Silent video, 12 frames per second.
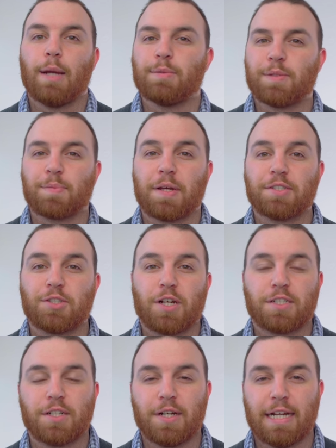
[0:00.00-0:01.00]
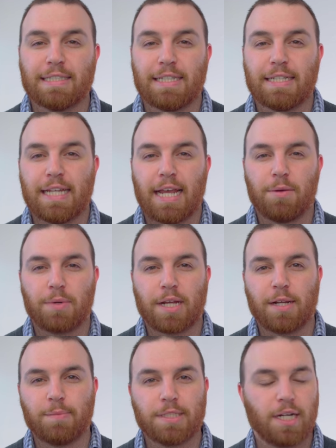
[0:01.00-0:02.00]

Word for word: what's up guys, Josh here, and today we're gonna be